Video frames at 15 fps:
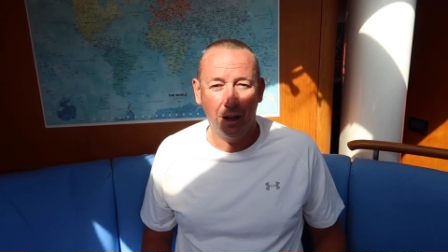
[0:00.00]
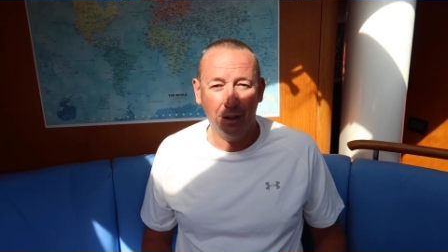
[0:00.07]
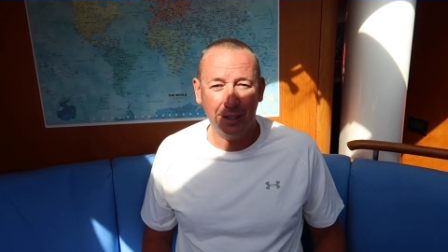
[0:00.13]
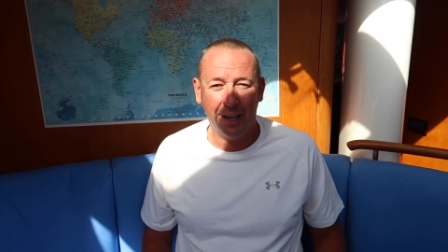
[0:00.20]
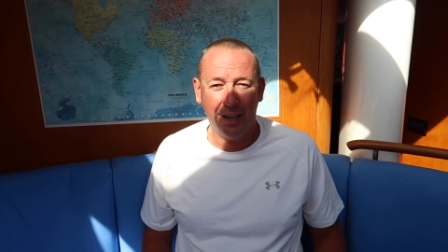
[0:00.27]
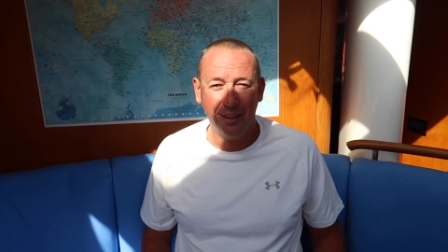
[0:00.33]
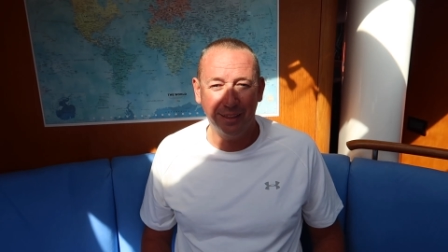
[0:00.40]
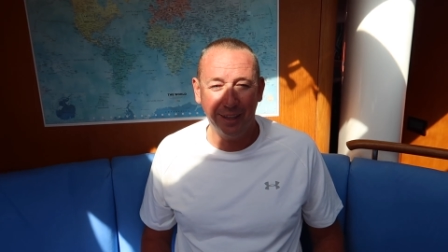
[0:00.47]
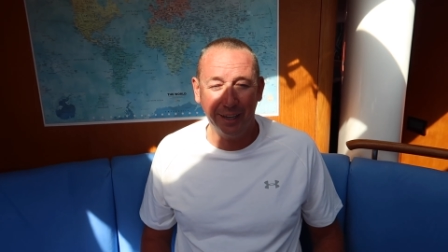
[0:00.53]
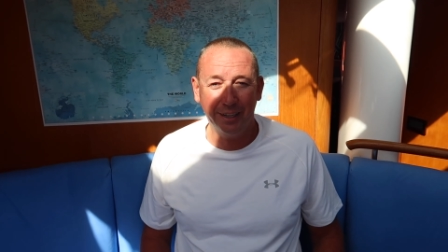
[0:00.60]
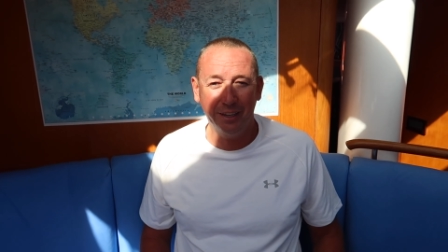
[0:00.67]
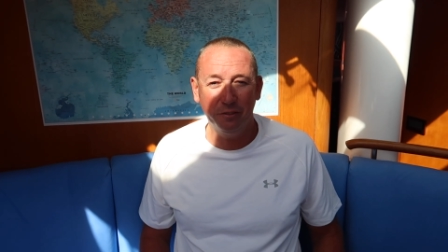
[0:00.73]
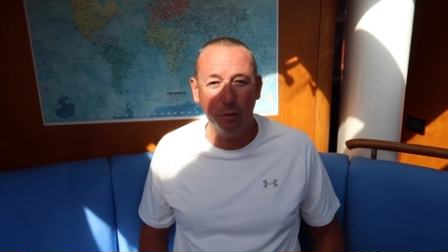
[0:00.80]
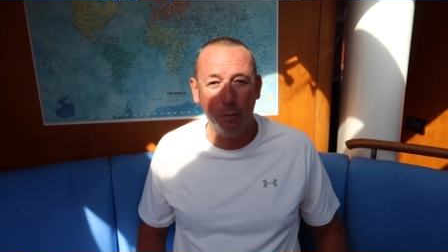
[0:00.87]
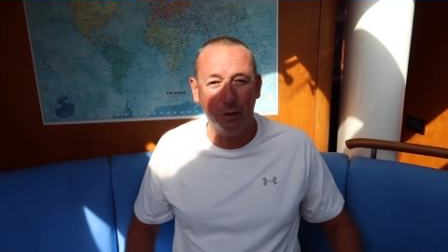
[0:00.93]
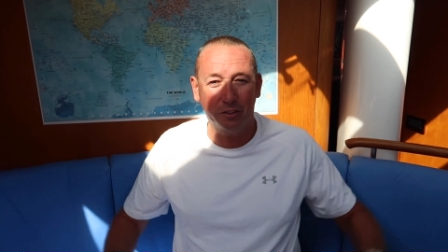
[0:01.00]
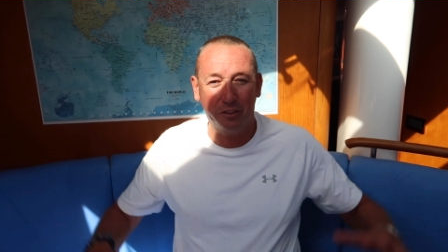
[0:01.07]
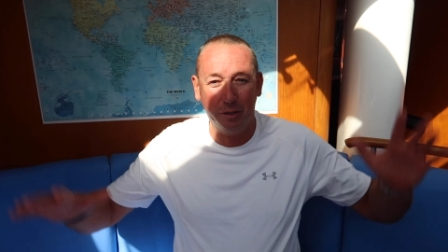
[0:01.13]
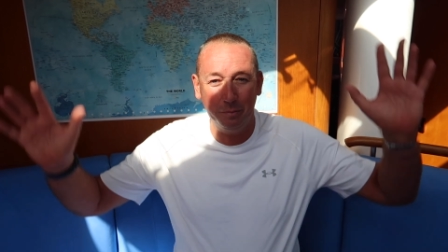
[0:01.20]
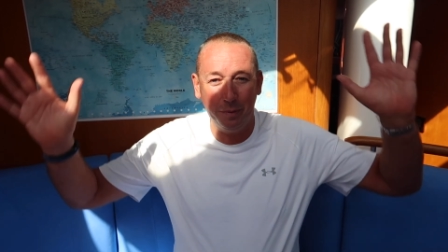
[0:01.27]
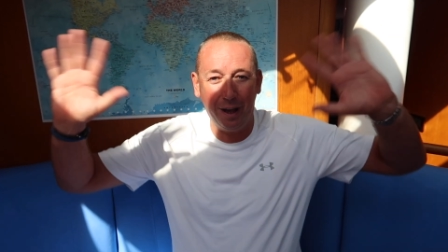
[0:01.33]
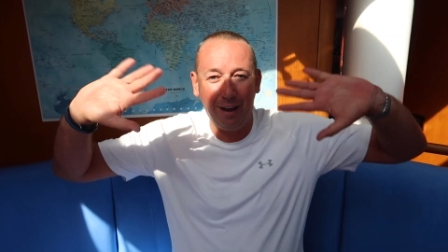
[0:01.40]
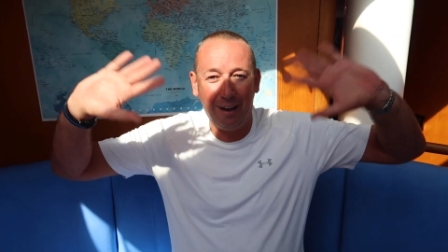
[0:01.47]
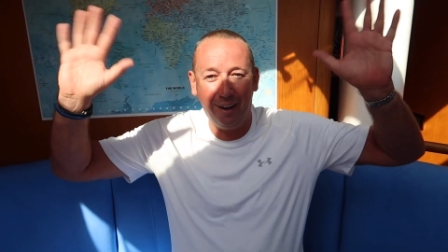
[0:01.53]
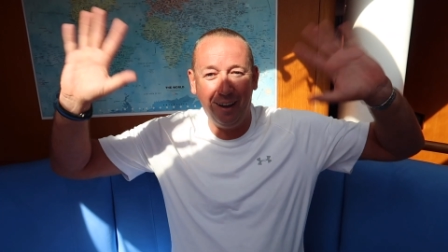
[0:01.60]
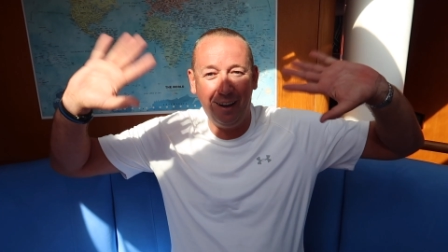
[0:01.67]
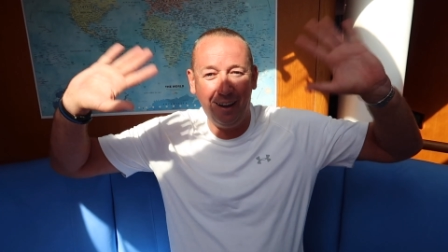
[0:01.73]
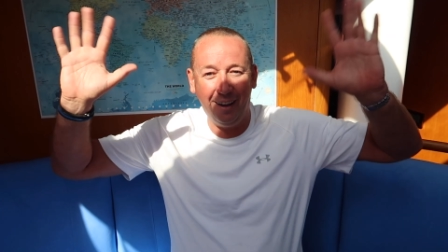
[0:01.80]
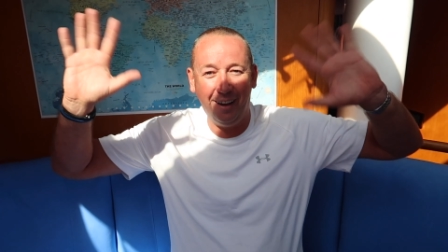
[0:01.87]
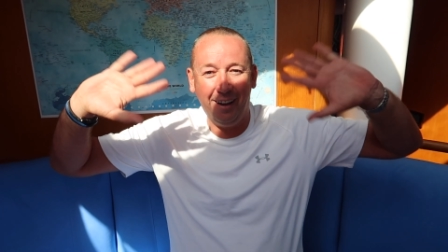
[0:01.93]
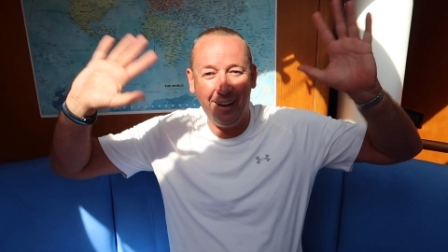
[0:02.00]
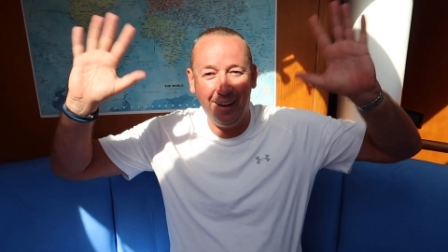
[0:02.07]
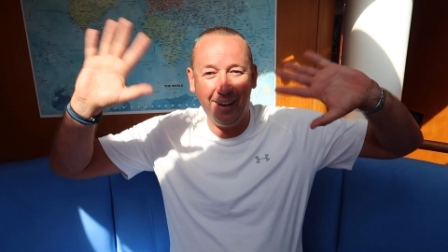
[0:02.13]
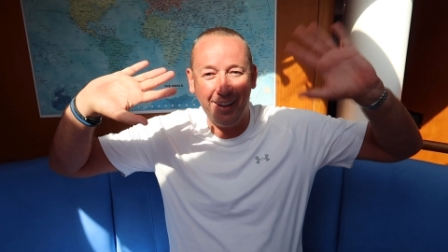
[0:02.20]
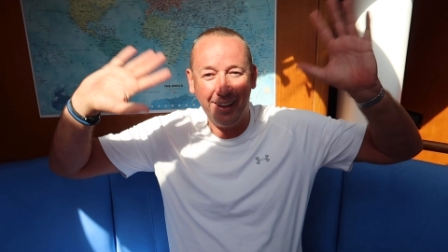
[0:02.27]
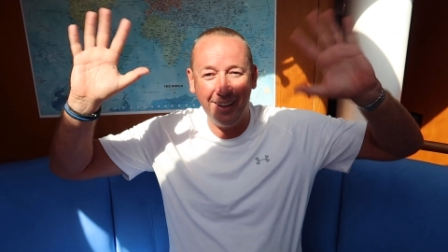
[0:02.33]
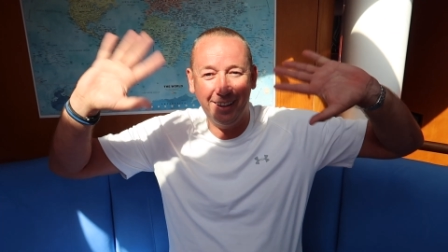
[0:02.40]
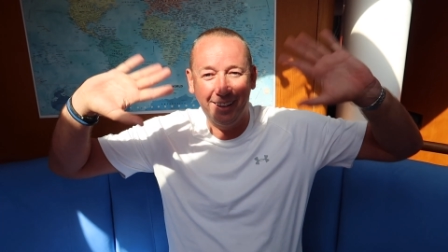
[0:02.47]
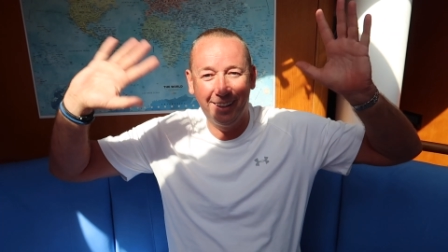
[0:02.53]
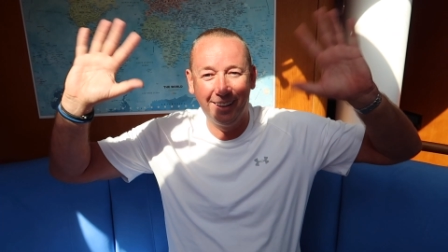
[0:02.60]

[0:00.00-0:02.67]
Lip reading: Okay, thank you for watching. Bye!